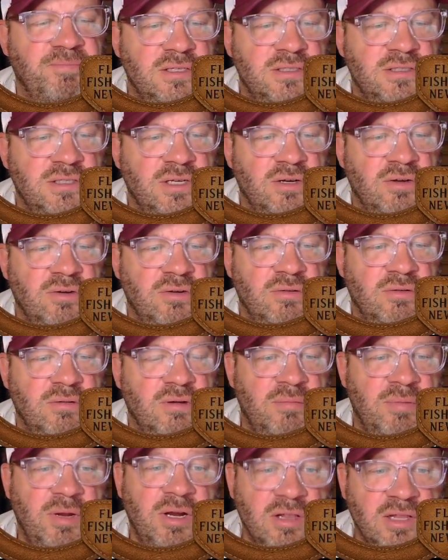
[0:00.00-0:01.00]
So
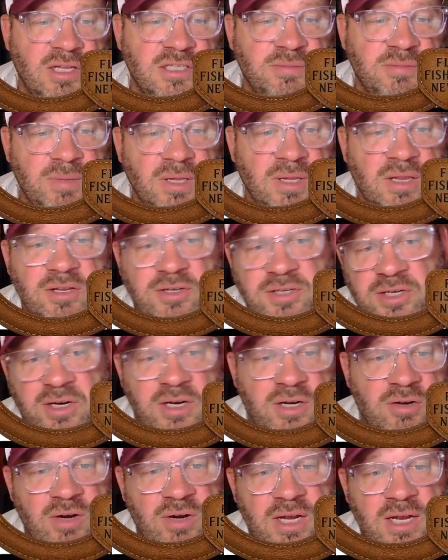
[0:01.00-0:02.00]
apparently it's
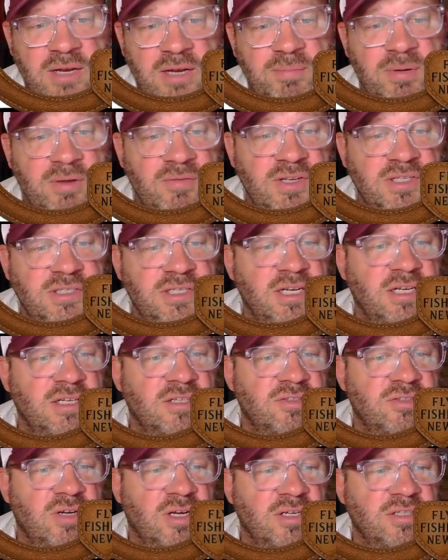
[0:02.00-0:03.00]
military grade PVC
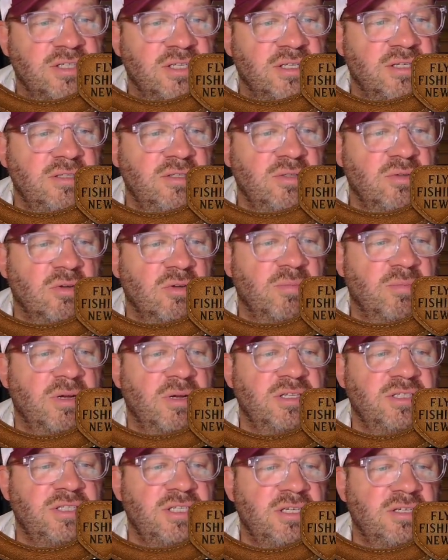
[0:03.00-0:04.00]
construction, dual
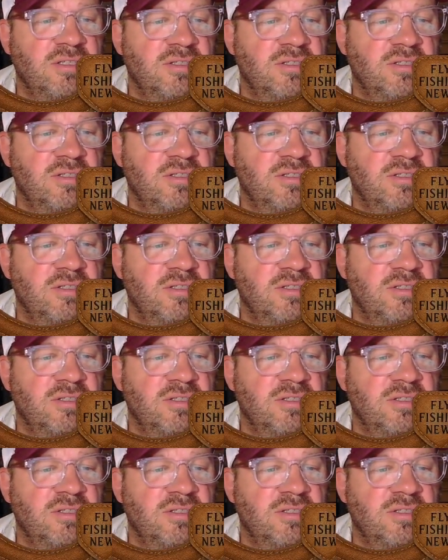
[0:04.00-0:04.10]
bungee